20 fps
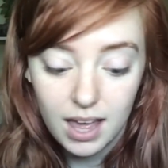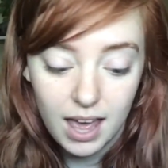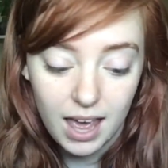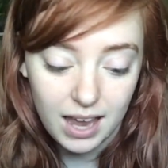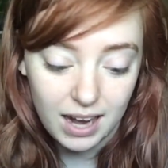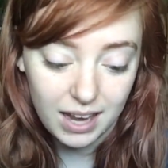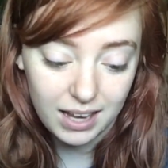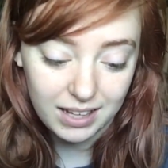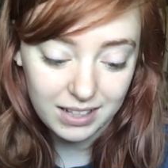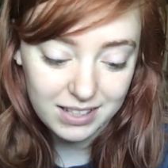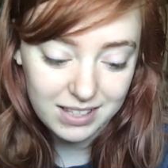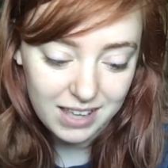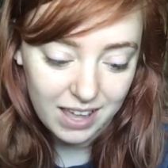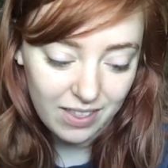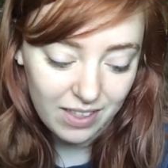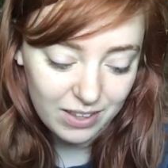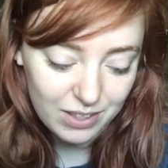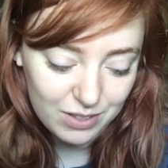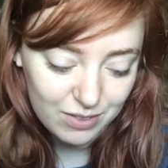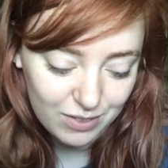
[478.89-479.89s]
And I could say
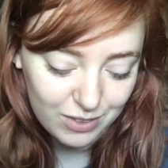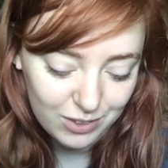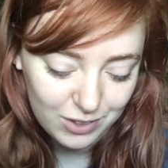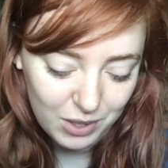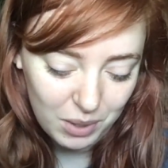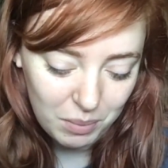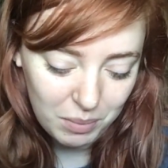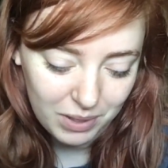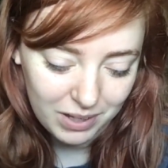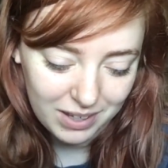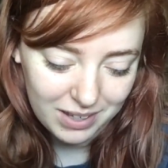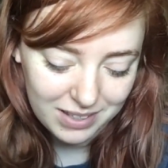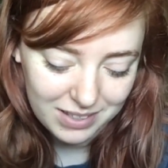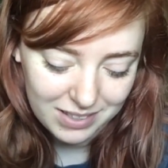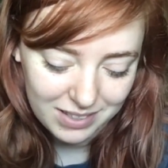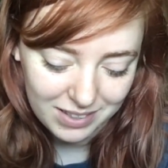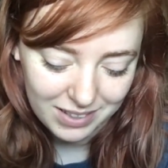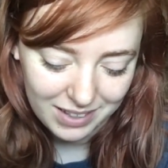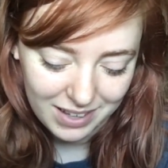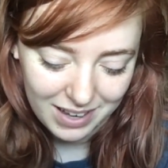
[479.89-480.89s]
that's for sure
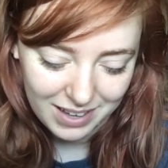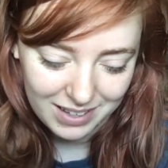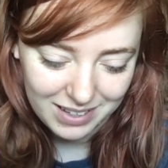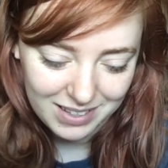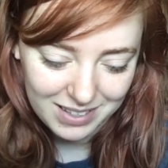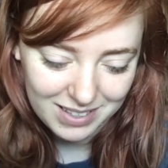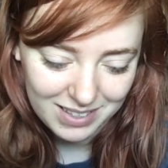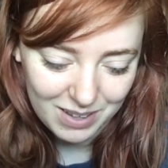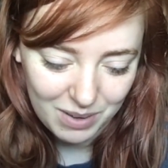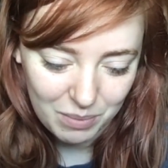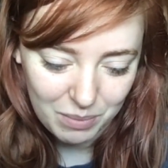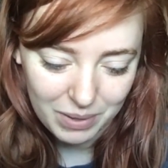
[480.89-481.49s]
because look at, he's so